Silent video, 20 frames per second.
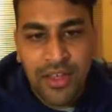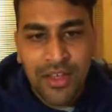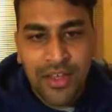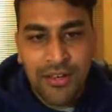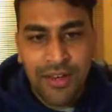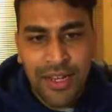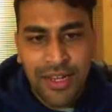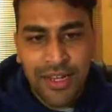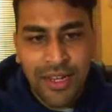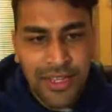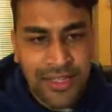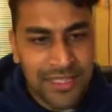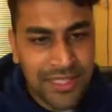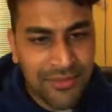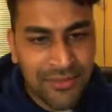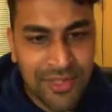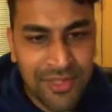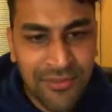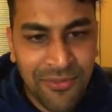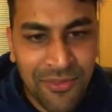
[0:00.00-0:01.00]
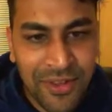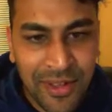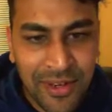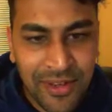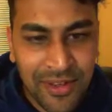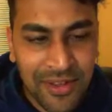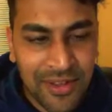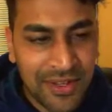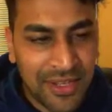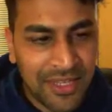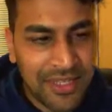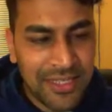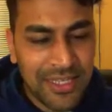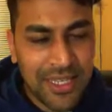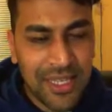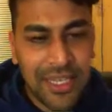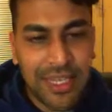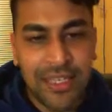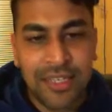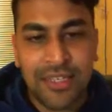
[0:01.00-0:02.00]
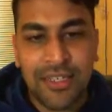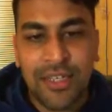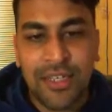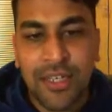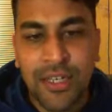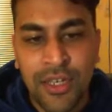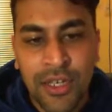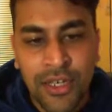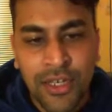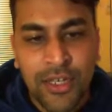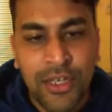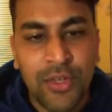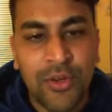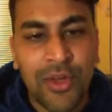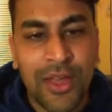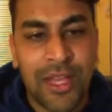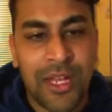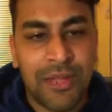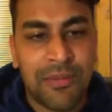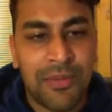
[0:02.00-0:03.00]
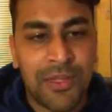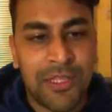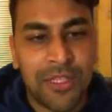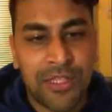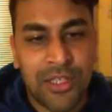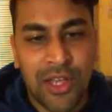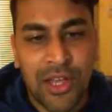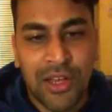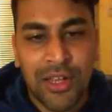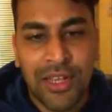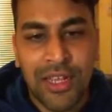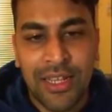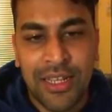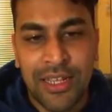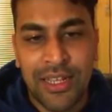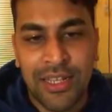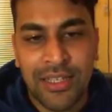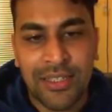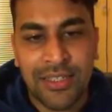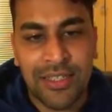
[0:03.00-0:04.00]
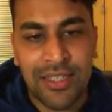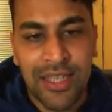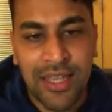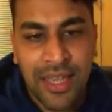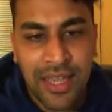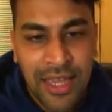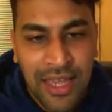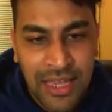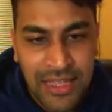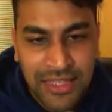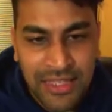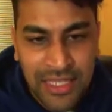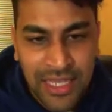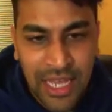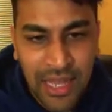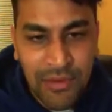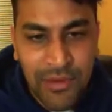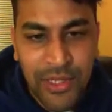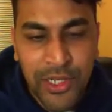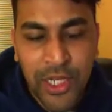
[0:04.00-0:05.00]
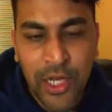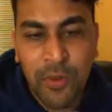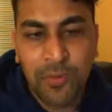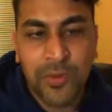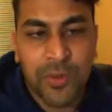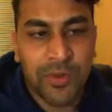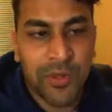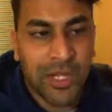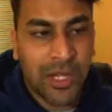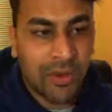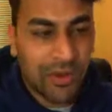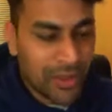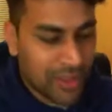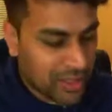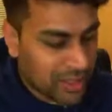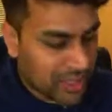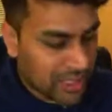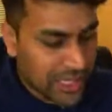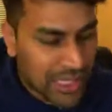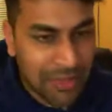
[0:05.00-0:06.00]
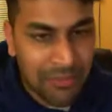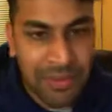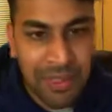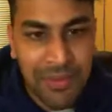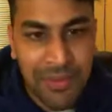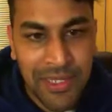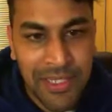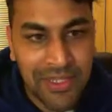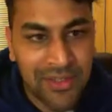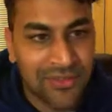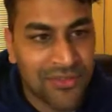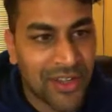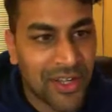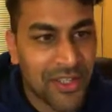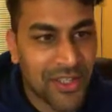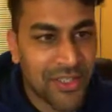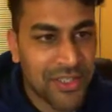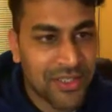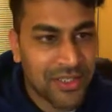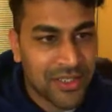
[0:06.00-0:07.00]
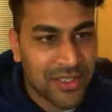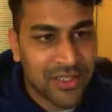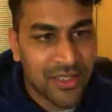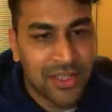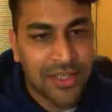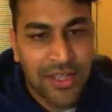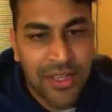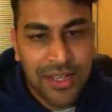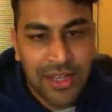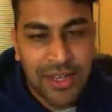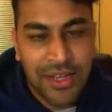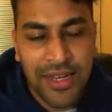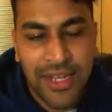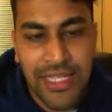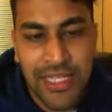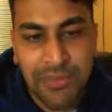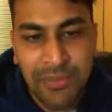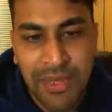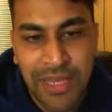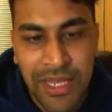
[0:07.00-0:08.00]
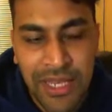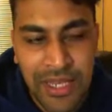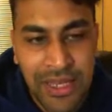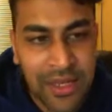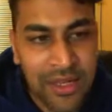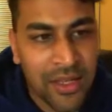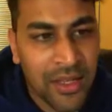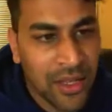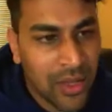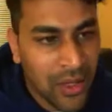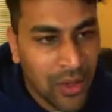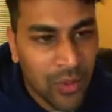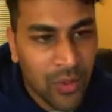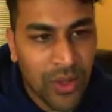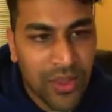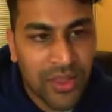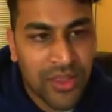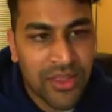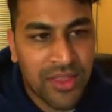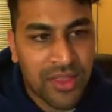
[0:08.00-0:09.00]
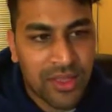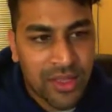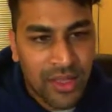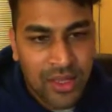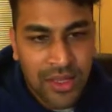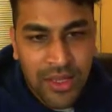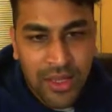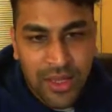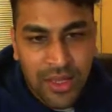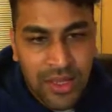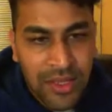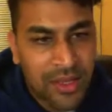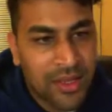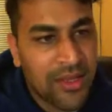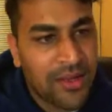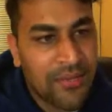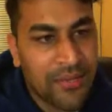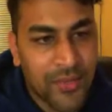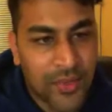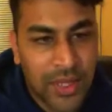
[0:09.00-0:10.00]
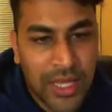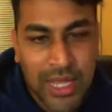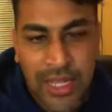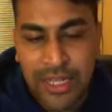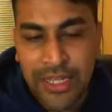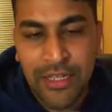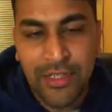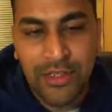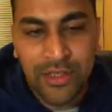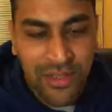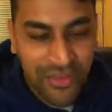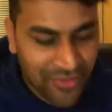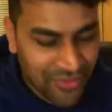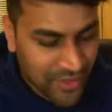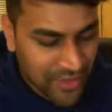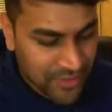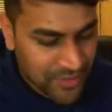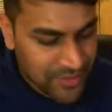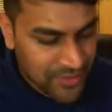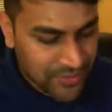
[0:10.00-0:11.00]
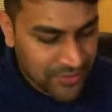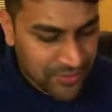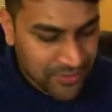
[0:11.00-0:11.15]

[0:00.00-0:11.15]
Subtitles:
Great, let's have some fun. Let's add new elements to our linked list and see how it copes with our implemented functions. Let's begin with adding to the front.